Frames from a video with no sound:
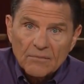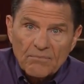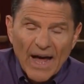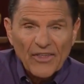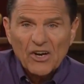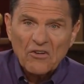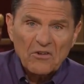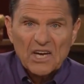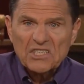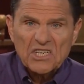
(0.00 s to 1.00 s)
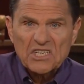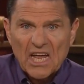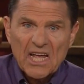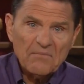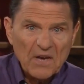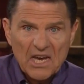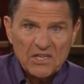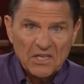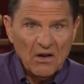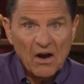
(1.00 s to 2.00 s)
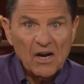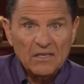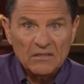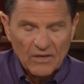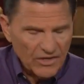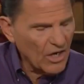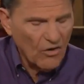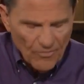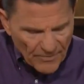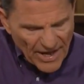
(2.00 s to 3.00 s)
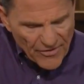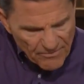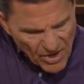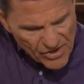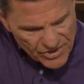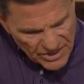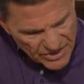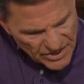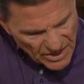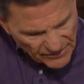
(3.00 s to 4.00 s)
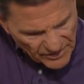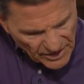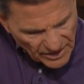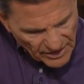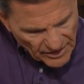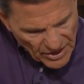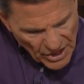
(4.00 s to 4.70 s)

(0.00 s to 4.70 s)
By the correction, damnation, heart, and no, by the mercies of God.